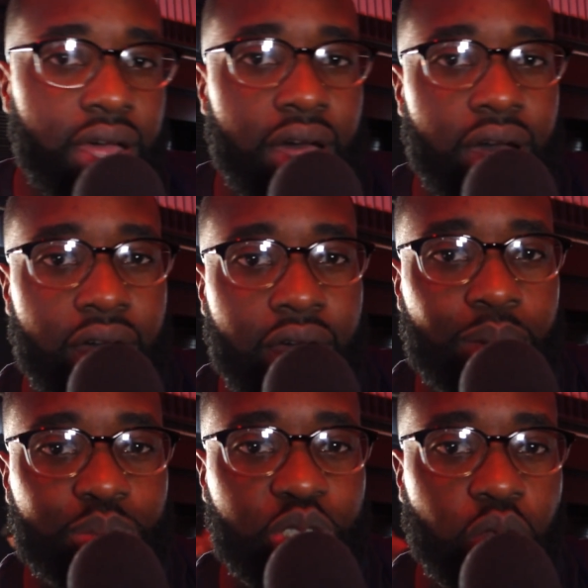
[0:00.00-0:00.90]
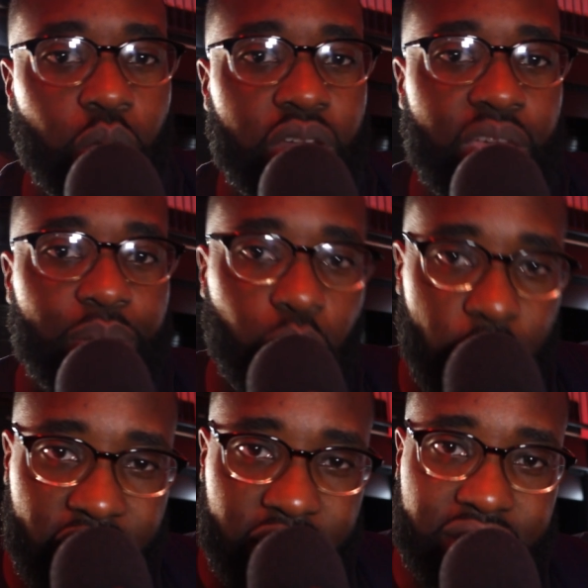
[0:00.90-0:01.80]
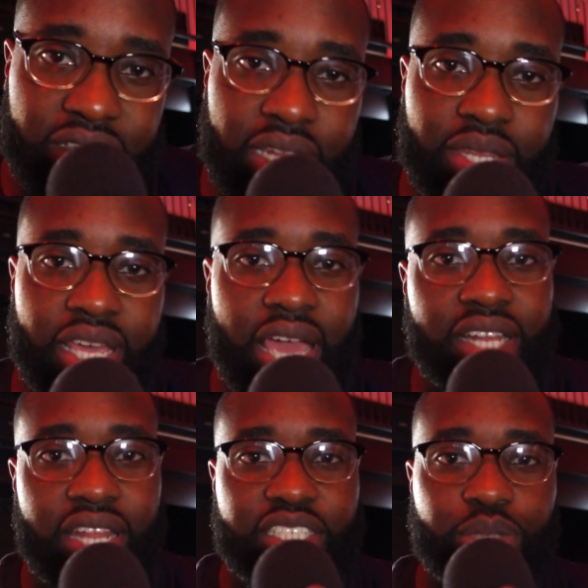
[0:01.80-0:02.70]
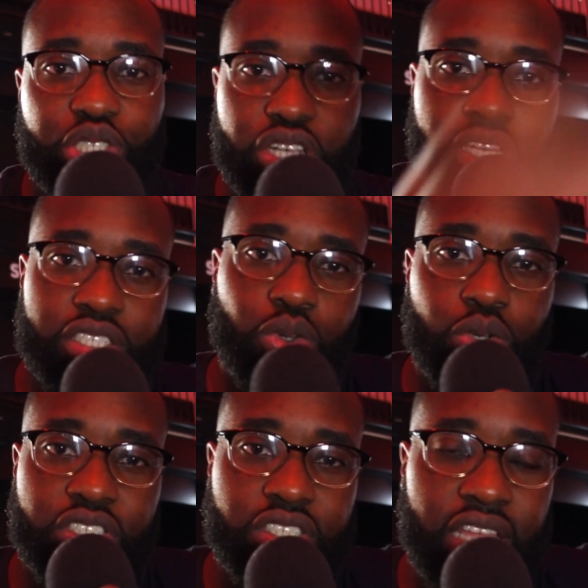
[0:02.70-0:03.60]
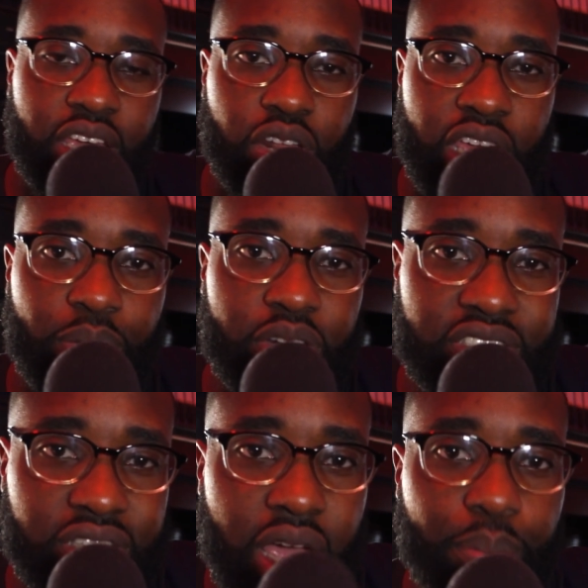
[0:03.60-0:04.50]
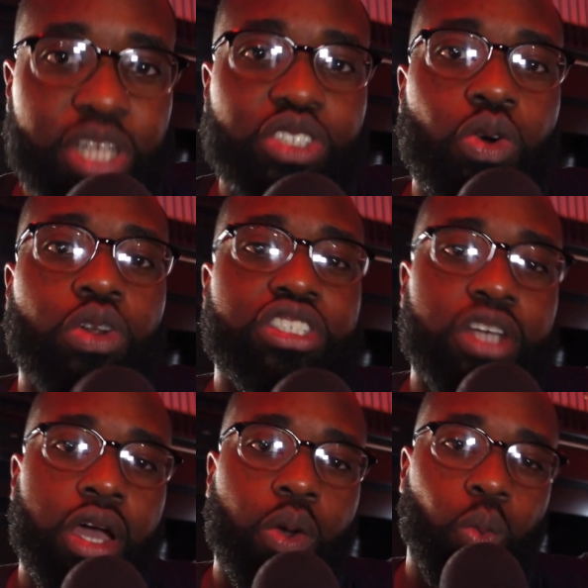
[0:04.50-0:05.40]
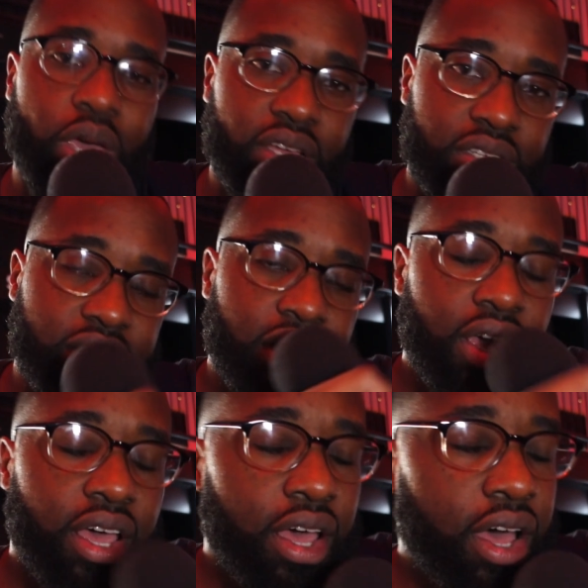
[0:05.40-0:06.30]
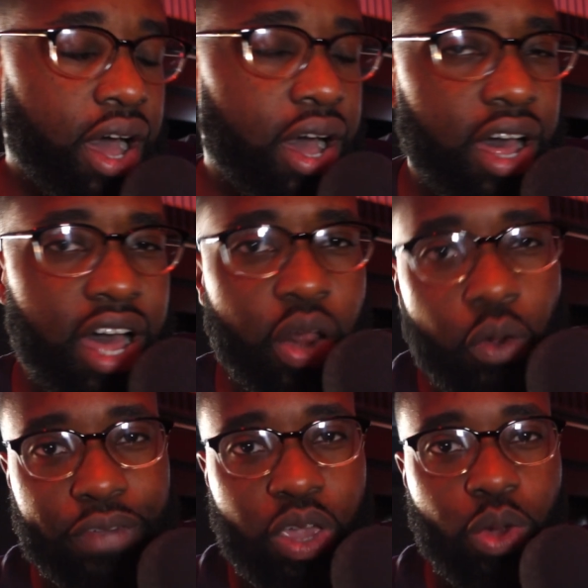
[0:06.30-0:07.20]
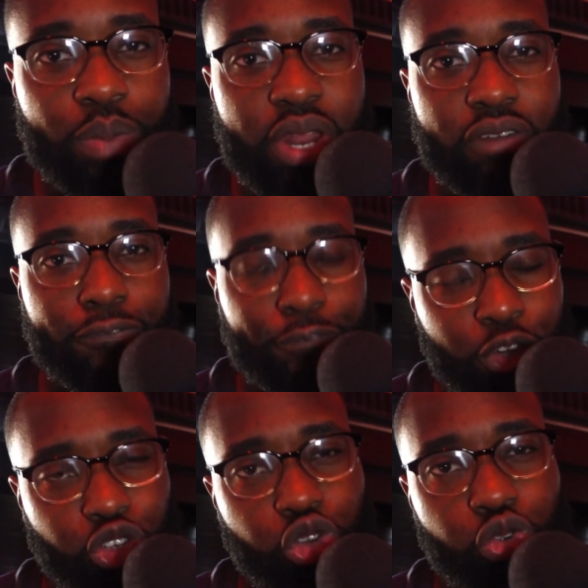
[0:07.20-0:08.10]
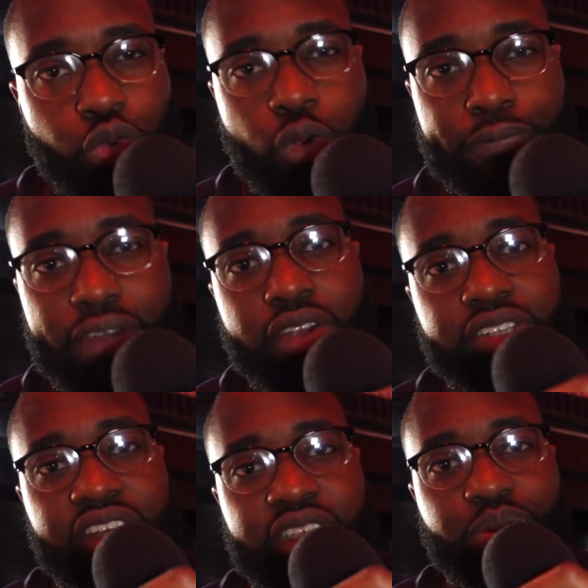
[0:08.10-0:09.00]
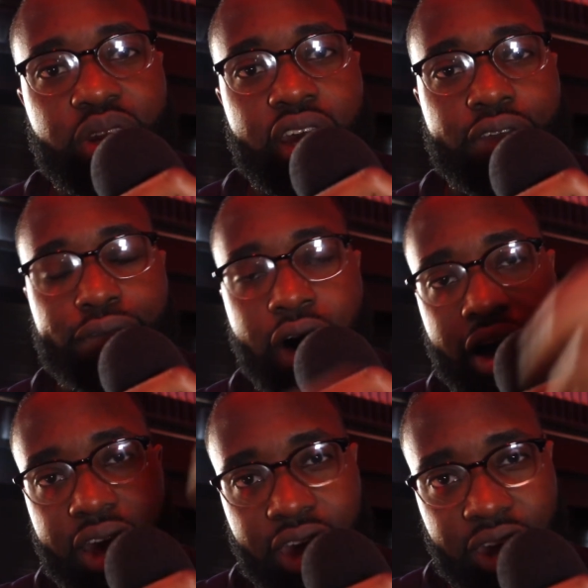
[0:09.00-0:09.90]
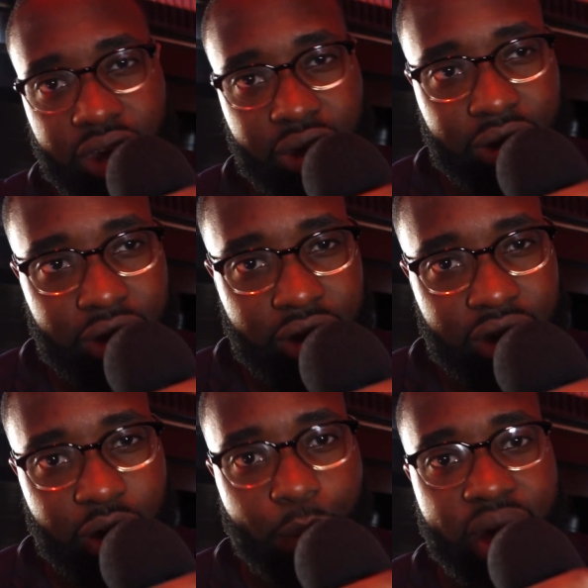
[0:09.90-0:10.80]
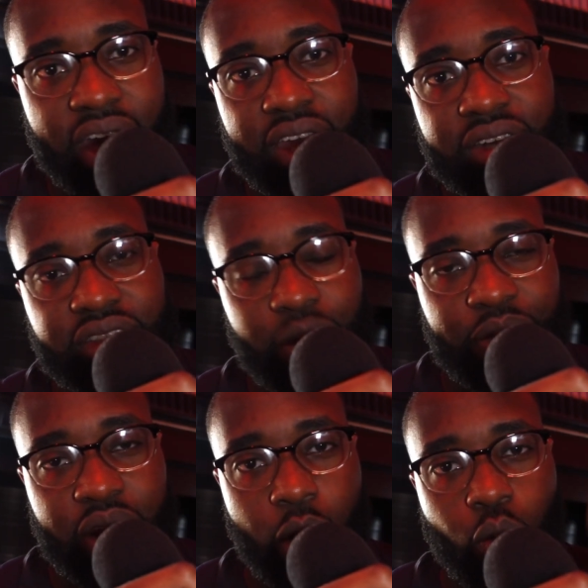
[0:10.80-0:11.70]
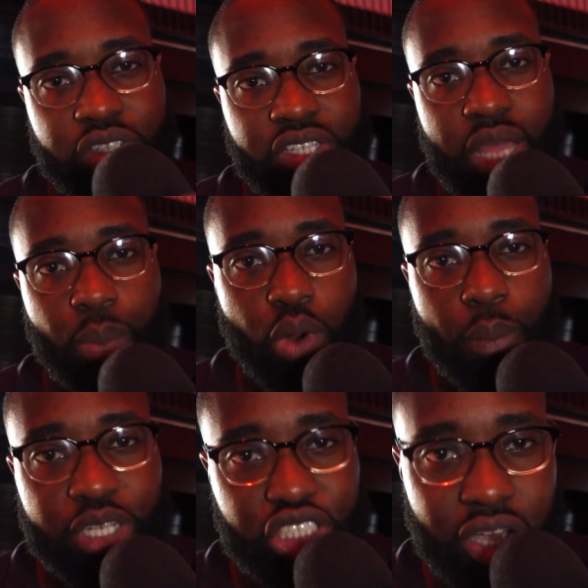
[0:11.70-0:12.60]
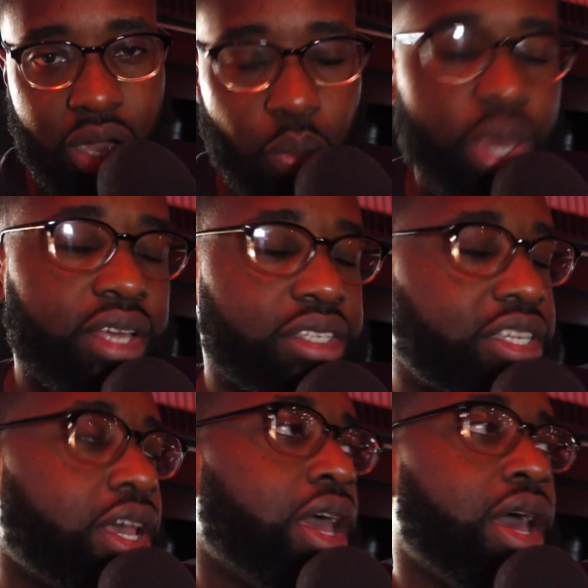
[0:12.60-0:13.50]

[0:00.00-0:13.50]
Um, so they were going to give me the wings, and they had like some jerk sauce they could have given me on the side, but it's not jerk wings. Uh, I don't think it would have been a f- true or fair assessment if I compared something that wasn't their proper jerk wings.